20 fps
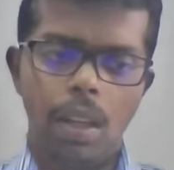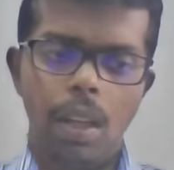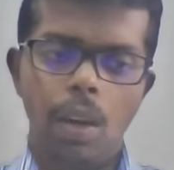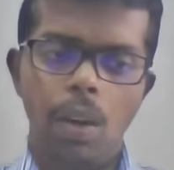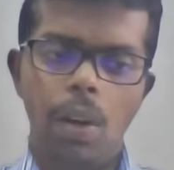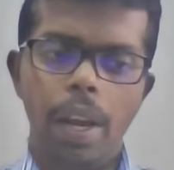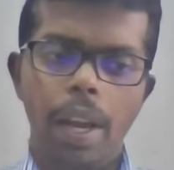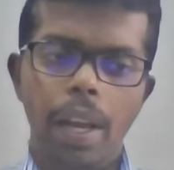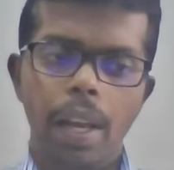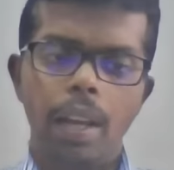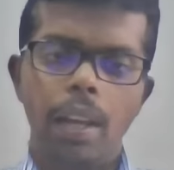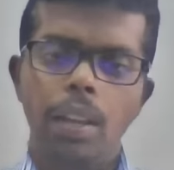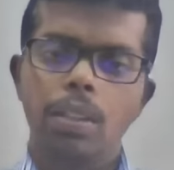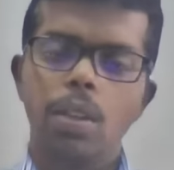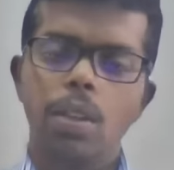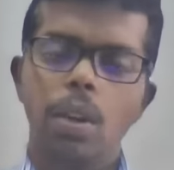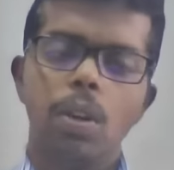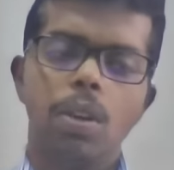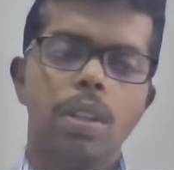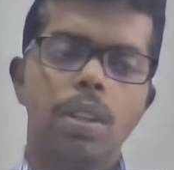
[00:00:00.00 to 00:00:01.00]
Okay,
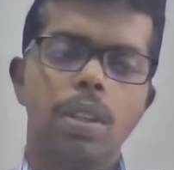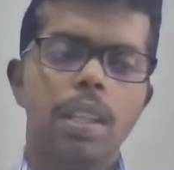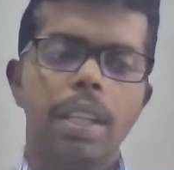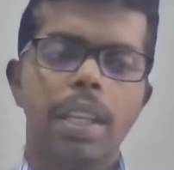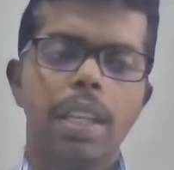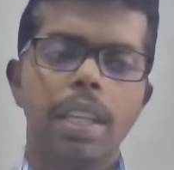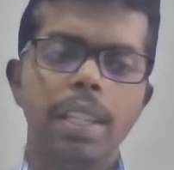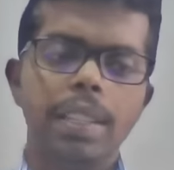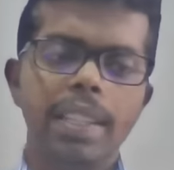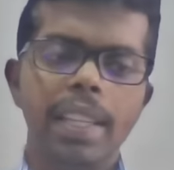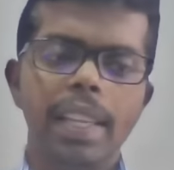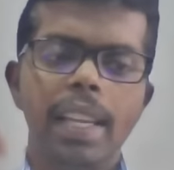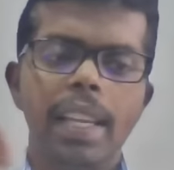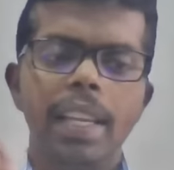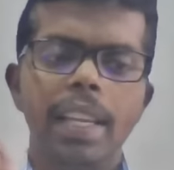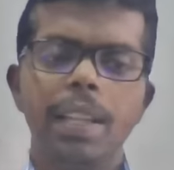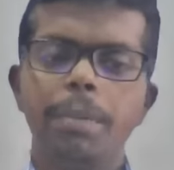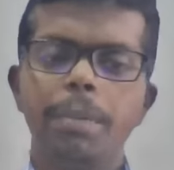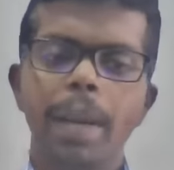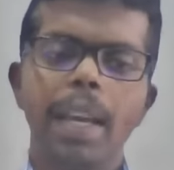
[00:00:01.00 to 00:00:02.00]
so easily
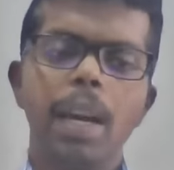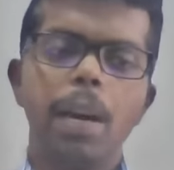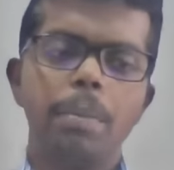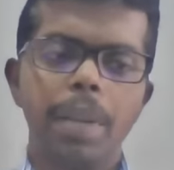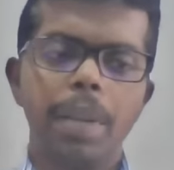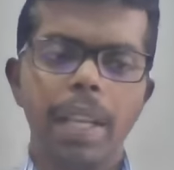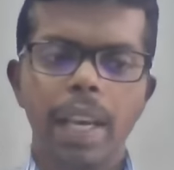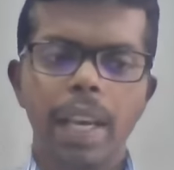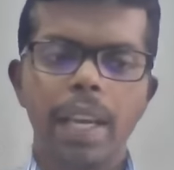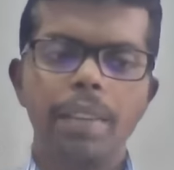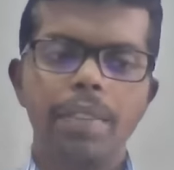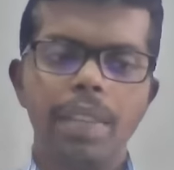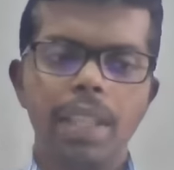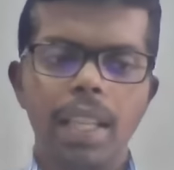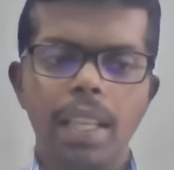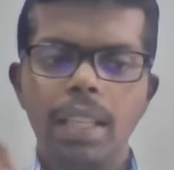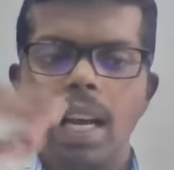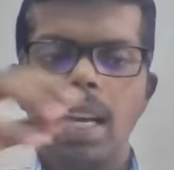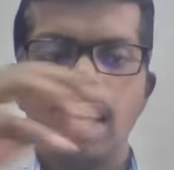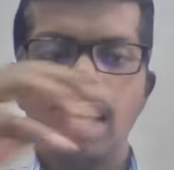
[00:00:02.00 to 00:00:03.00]
it may communicate with
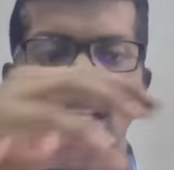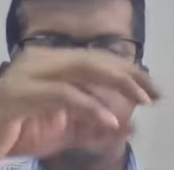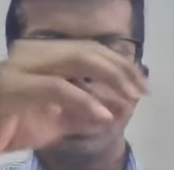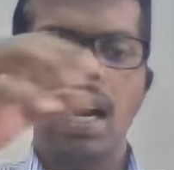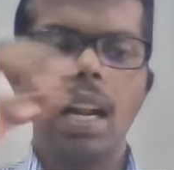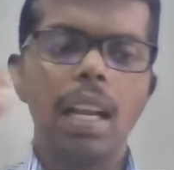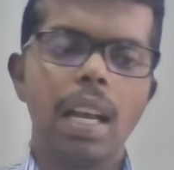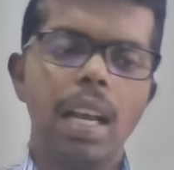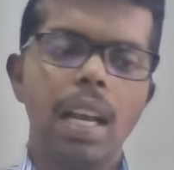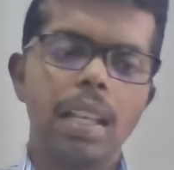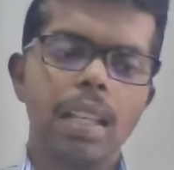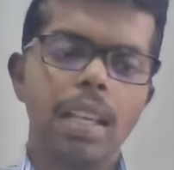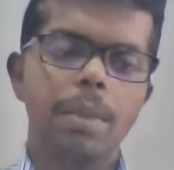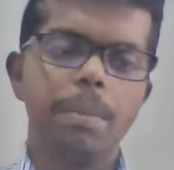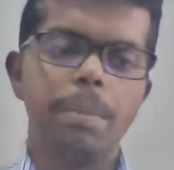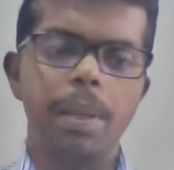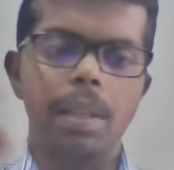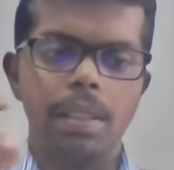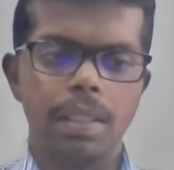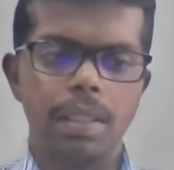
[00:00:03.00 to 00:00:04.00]
the other
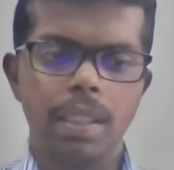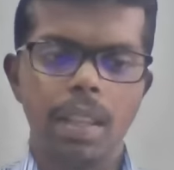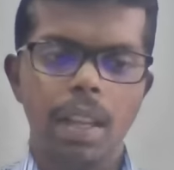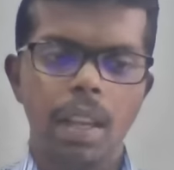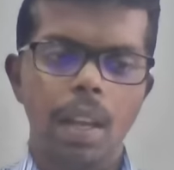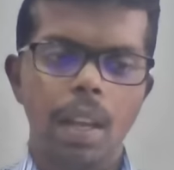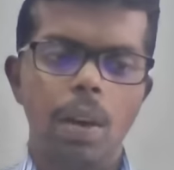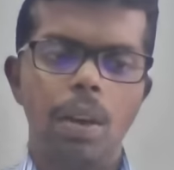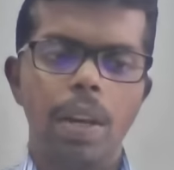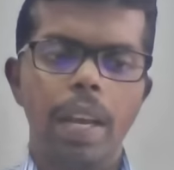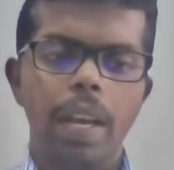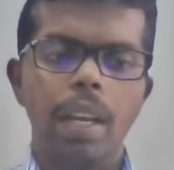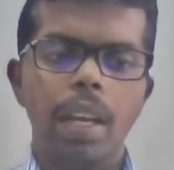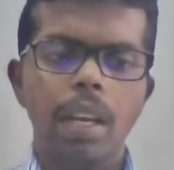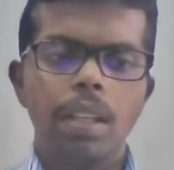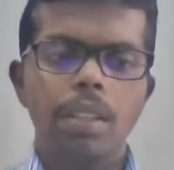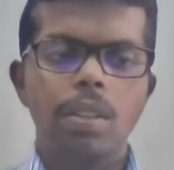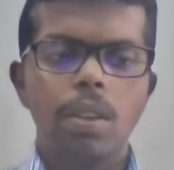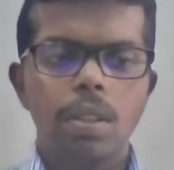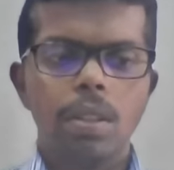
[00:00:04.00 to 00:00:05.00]
birds. Okay,
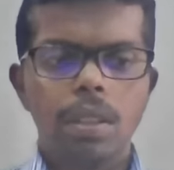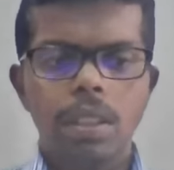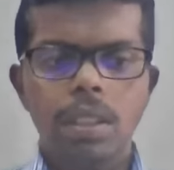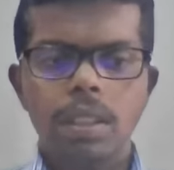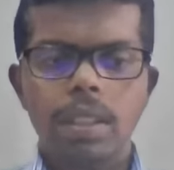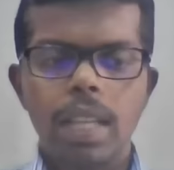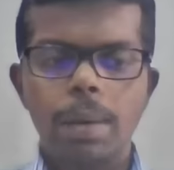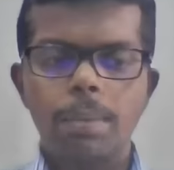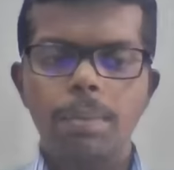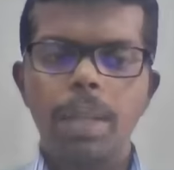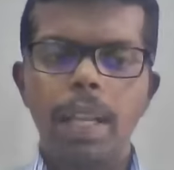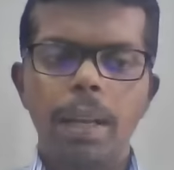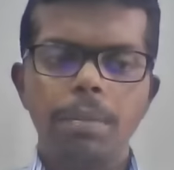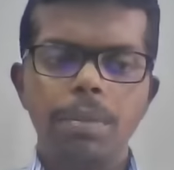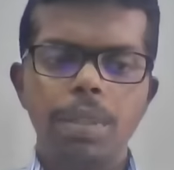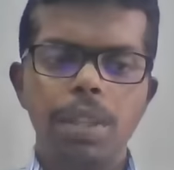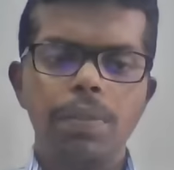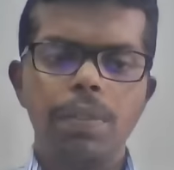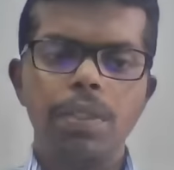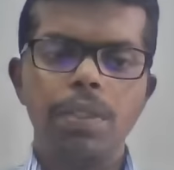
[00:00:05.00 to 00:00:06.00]
so and sometimes
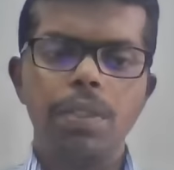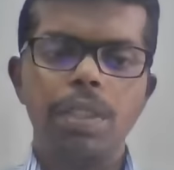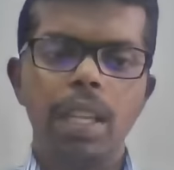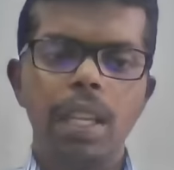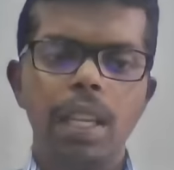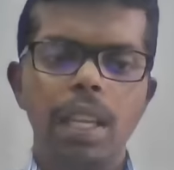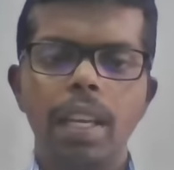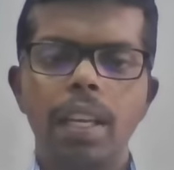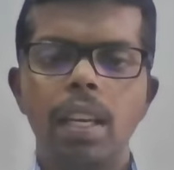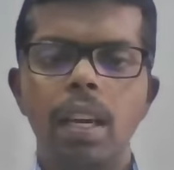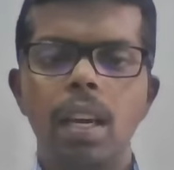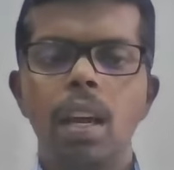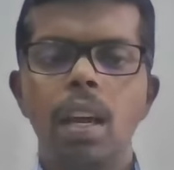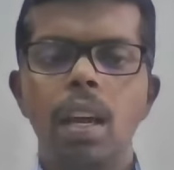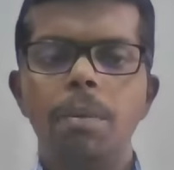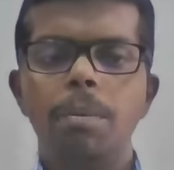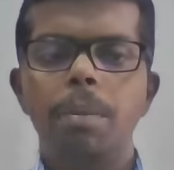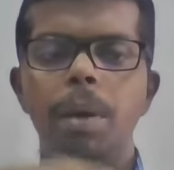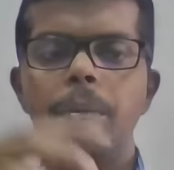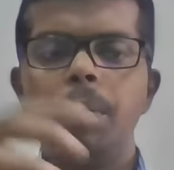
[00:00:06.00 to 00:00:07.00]
if you see, like
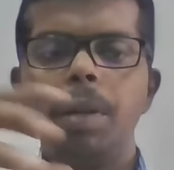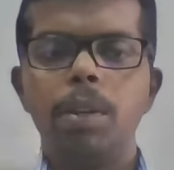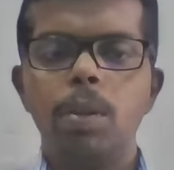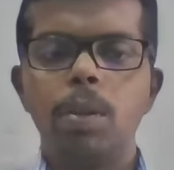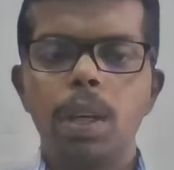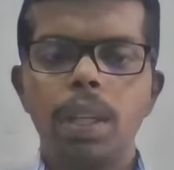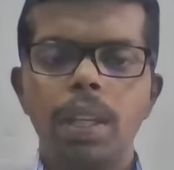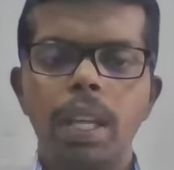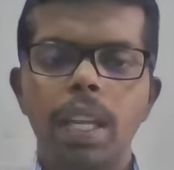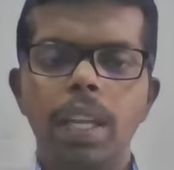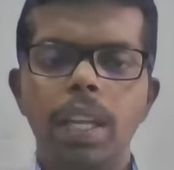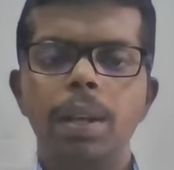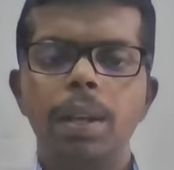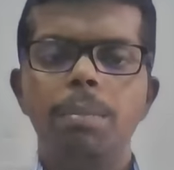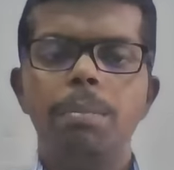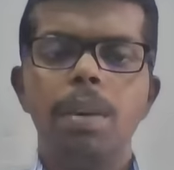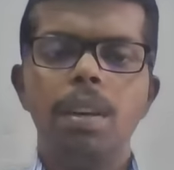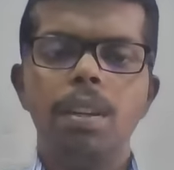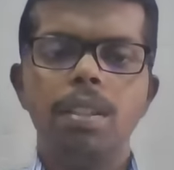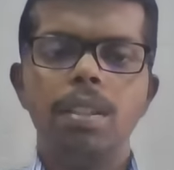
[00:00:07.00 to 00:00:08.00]
maybe 20
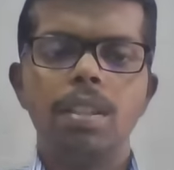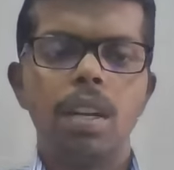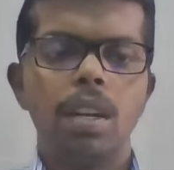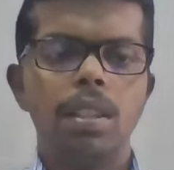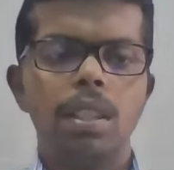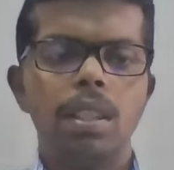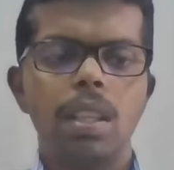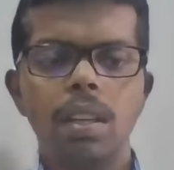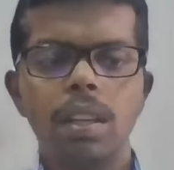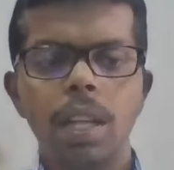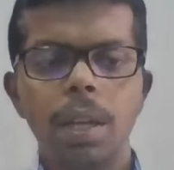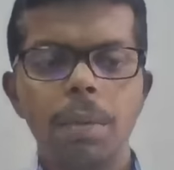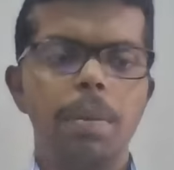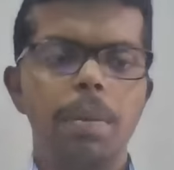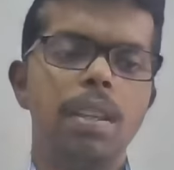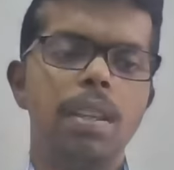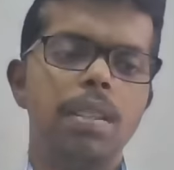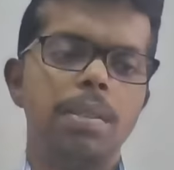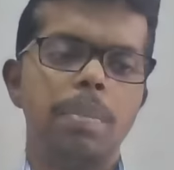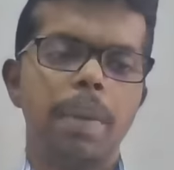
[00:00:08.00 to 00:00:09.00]
birds or 30
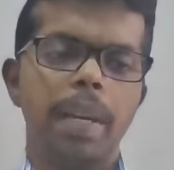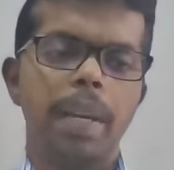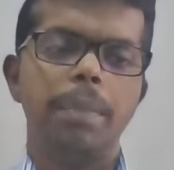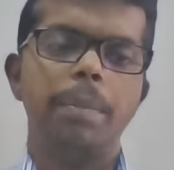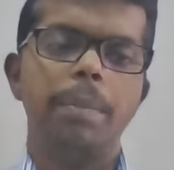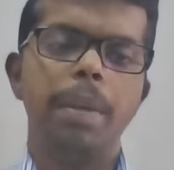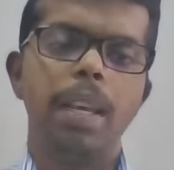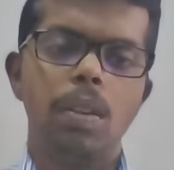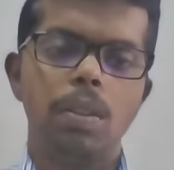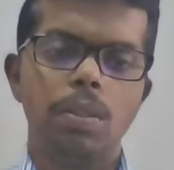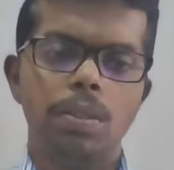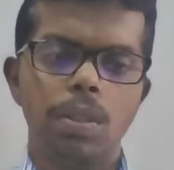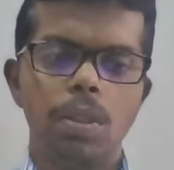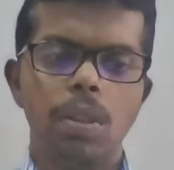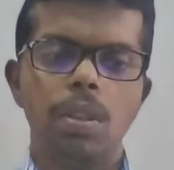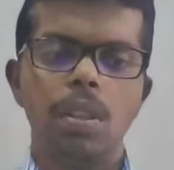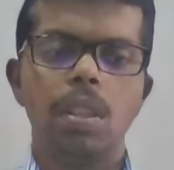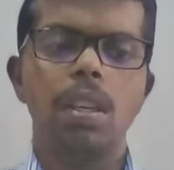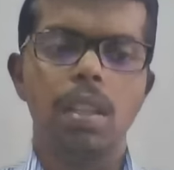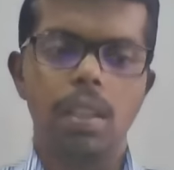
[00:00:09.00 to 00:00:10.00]
birds might be
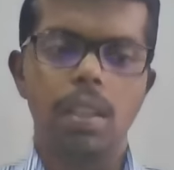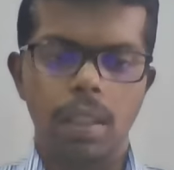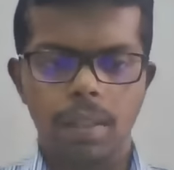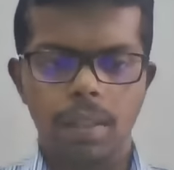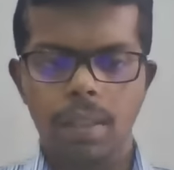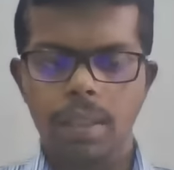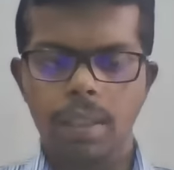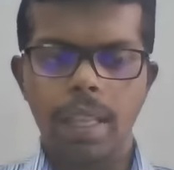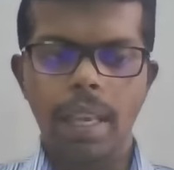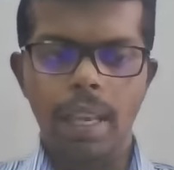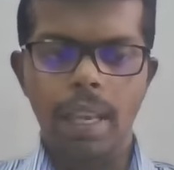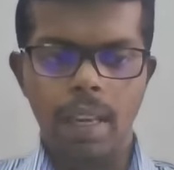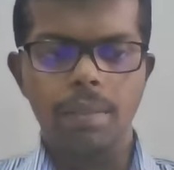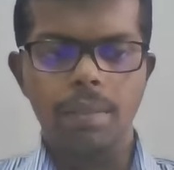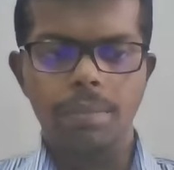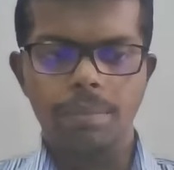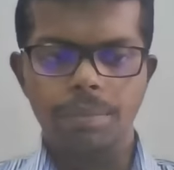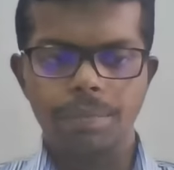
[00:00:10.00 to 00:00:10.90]
also there.